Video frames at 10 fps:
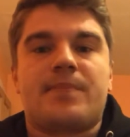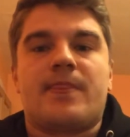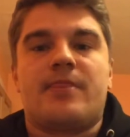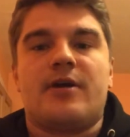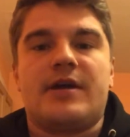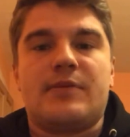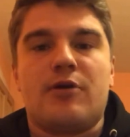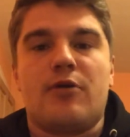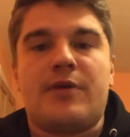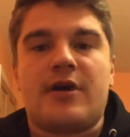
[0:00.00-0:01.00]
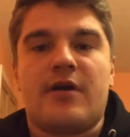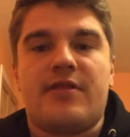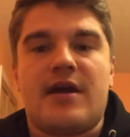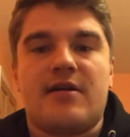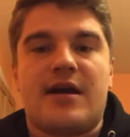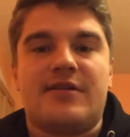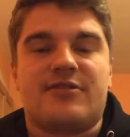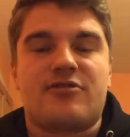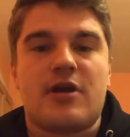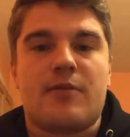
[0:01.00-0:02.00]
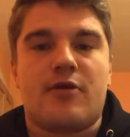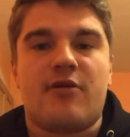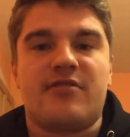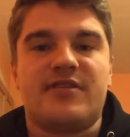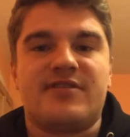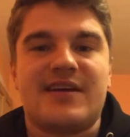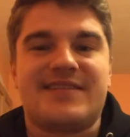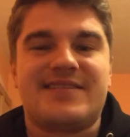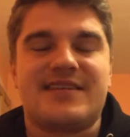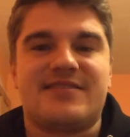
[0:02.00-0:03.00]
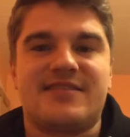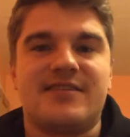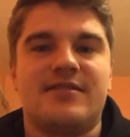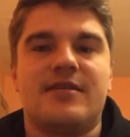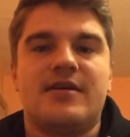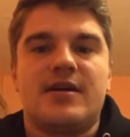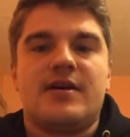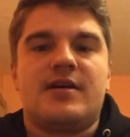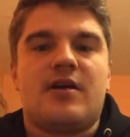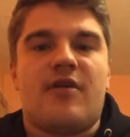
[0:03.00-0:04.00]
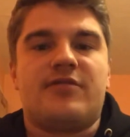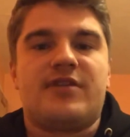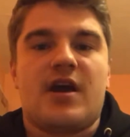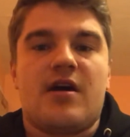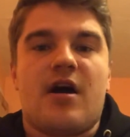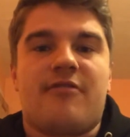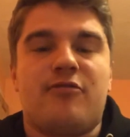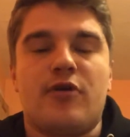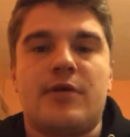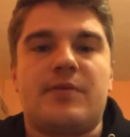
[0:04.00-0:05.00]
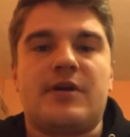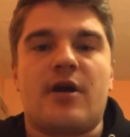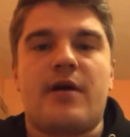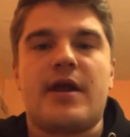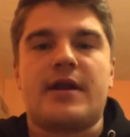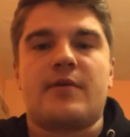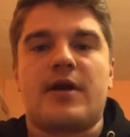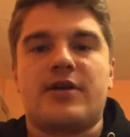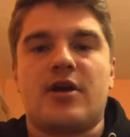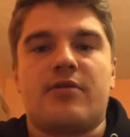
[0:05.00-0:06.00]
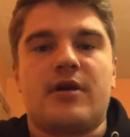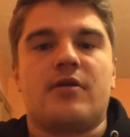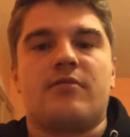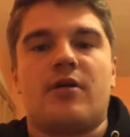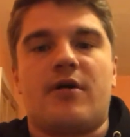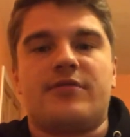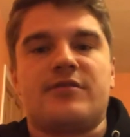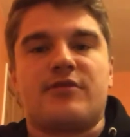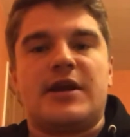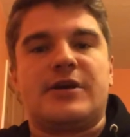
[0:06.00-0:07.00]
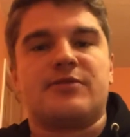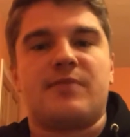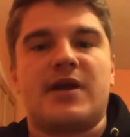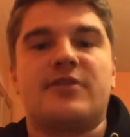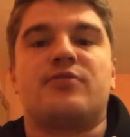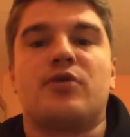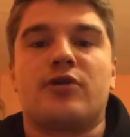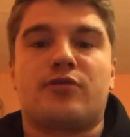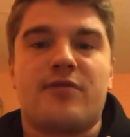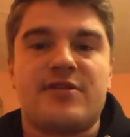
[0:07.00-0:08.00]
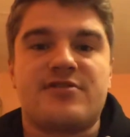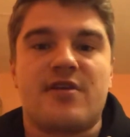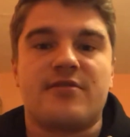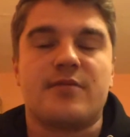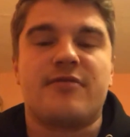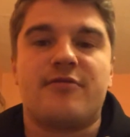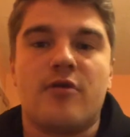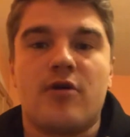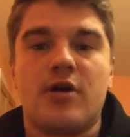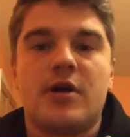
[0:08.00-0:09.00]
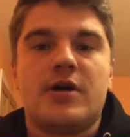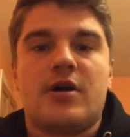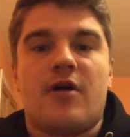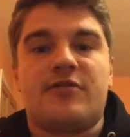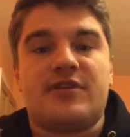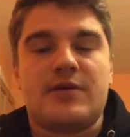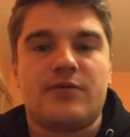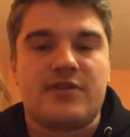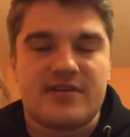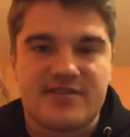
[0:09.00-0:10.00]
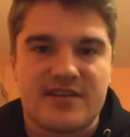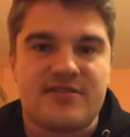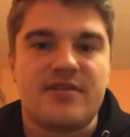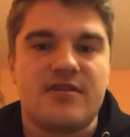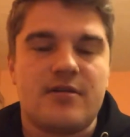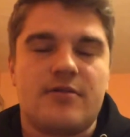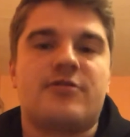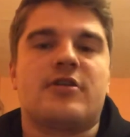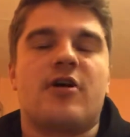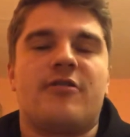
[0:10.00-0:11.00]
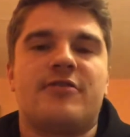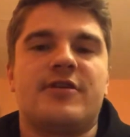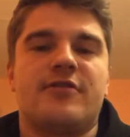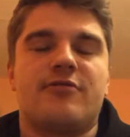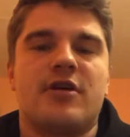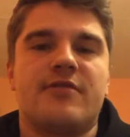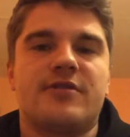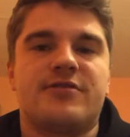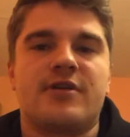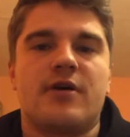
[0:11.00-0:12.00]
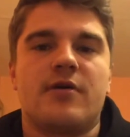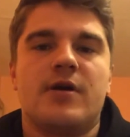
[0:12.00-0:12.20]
that he will be going there as Graham Coughlin's assistant. Obviously, I thought he'd be going anyway. They're obviously really good mates, worked with each other before. Obviously, he was the assistant to Coughlin at Rovers, so